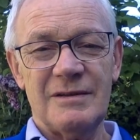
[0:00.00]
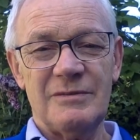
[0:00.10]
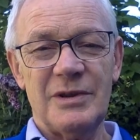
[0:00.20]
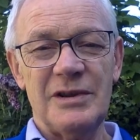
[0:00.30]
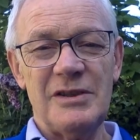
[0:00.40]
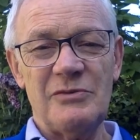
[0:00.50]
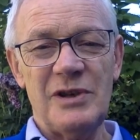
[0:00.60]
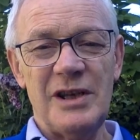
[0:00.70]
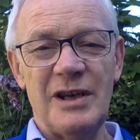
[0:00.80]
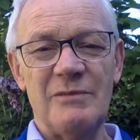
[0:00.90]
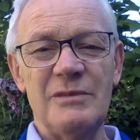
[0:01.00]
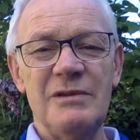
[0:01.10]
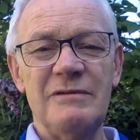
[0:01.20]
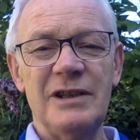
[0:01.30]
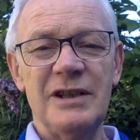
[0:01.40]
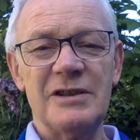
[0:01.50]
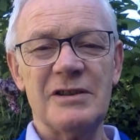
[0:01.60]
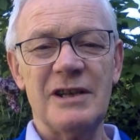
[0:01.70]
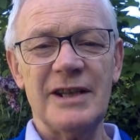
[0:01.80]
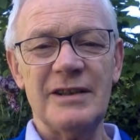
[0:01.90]
But this week I'm moving it
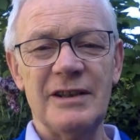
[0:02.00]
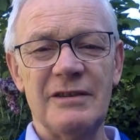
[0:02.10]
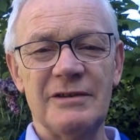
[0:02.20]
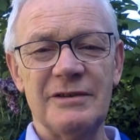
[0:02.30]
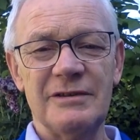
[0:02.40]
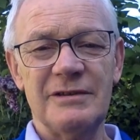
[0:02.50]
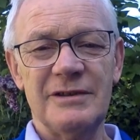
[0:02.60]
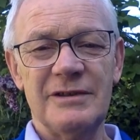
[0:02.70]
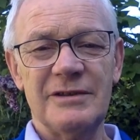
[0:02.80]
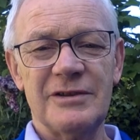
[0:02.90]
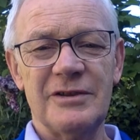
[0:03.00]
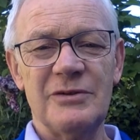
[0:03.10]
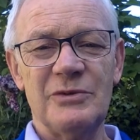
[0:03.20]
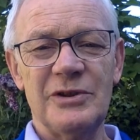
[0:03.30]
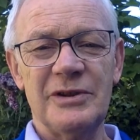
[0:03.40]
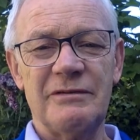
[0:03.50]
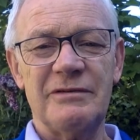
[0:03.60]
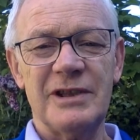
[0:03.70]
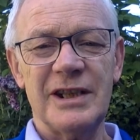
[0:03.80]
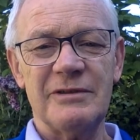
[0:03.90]
slightly on to the word
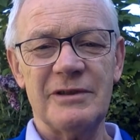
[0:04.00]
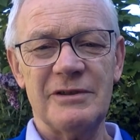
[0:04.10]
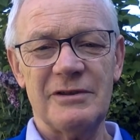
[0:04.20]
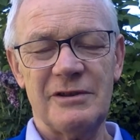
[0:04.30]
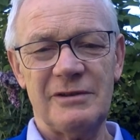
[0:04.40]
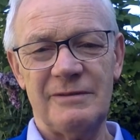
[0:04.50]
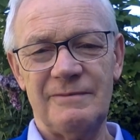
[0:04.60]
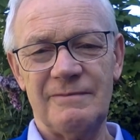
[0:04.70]
fragrance.